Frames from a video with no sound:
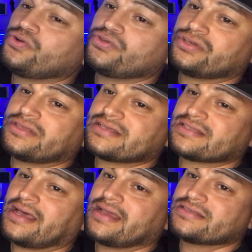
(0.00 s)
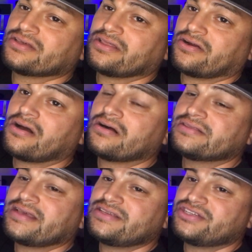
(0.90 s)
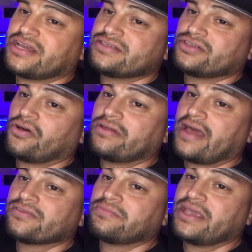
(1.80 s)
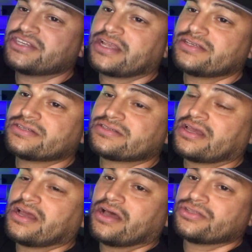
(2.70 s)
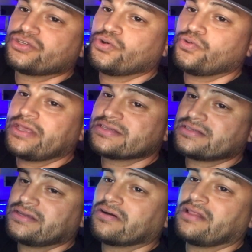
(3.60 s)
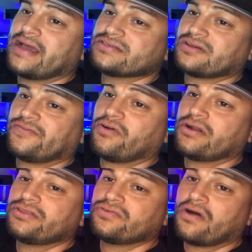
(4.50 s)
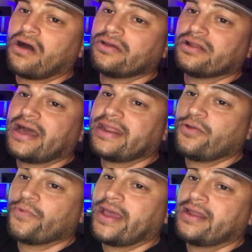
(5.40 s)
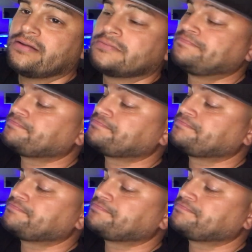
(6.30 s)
do to this light. So they're all daisy change. so you only have to make changes to this single light. So if you wanna do all your lighting red,